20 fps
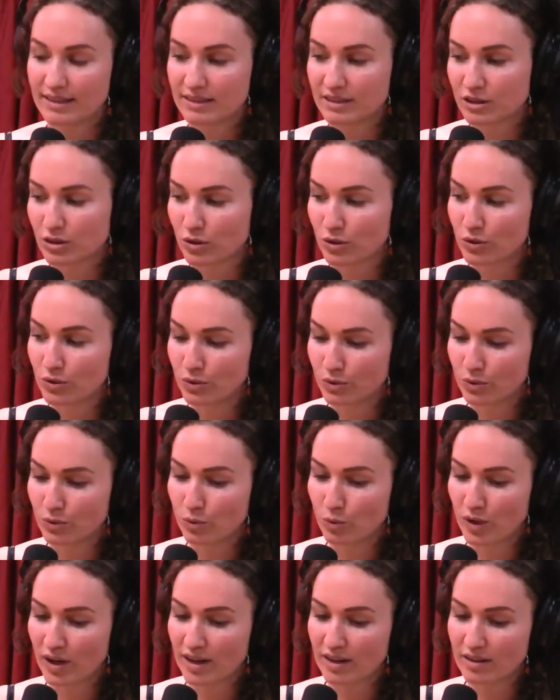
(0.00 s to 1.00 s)
Like so who
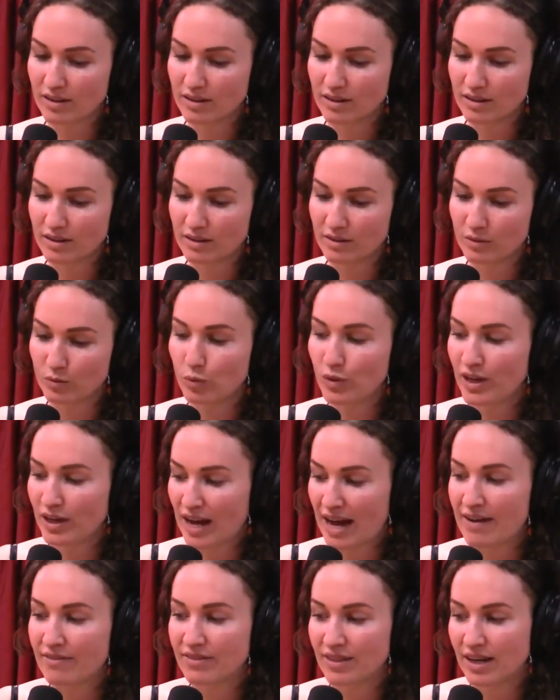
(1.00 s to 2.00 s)
what we
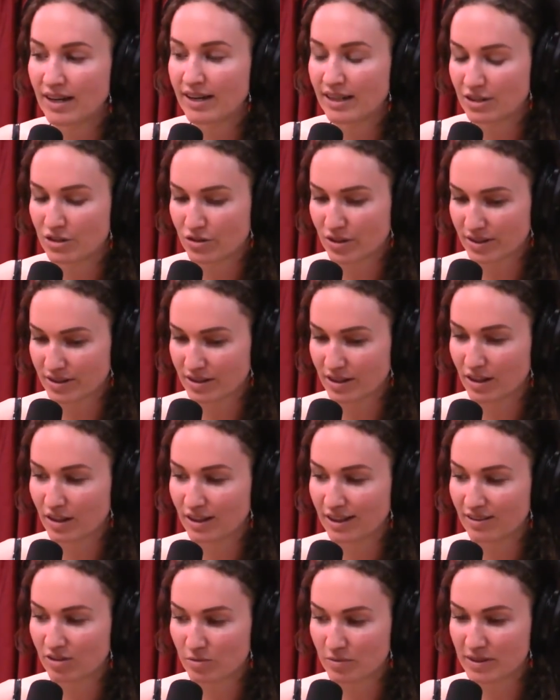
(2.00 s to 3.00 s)
have not entrusted our
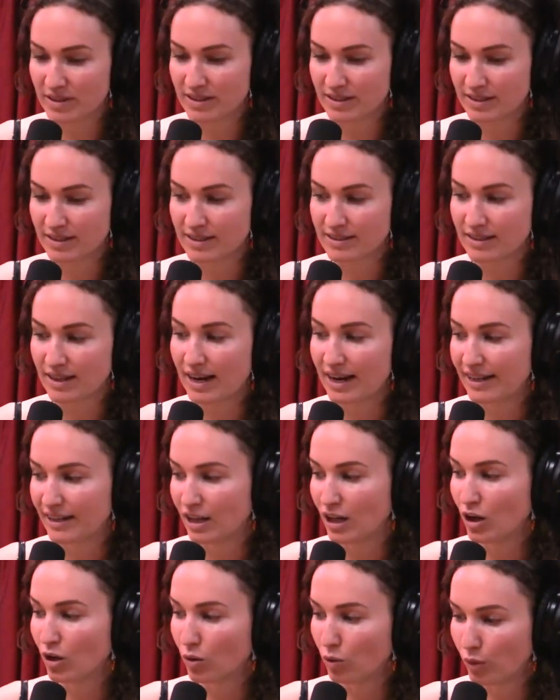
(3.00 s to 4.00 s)
government to decide
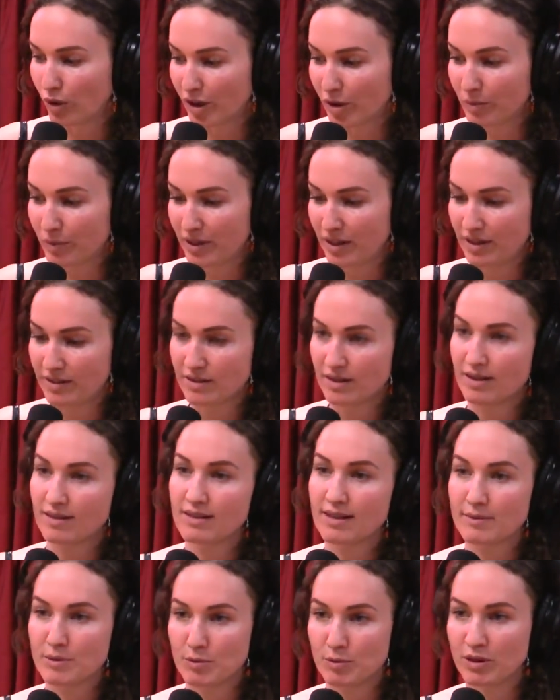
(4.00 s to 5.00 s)
what opinions are
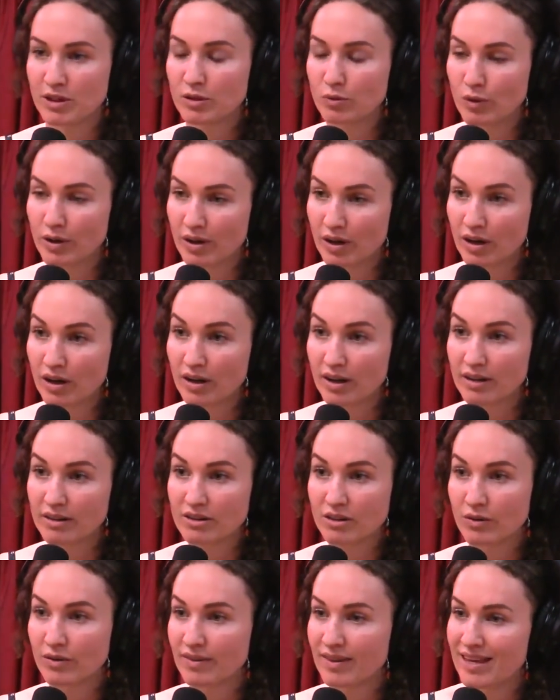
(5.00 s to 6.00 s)
acceptable and what aren't.
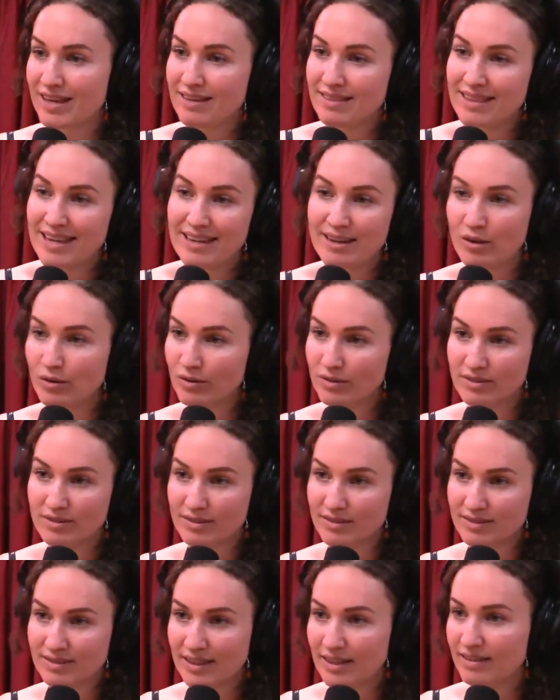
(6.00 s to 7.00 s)
So they they don't
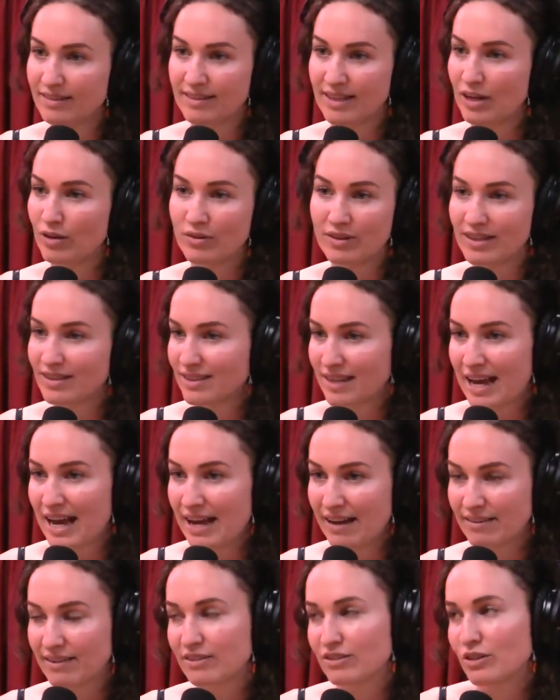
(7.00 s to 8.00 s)
they they don't get to
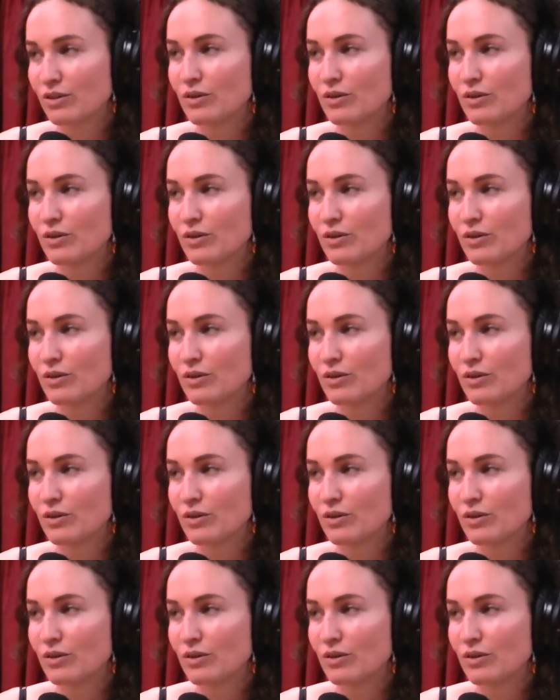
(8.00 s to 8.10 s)
have like so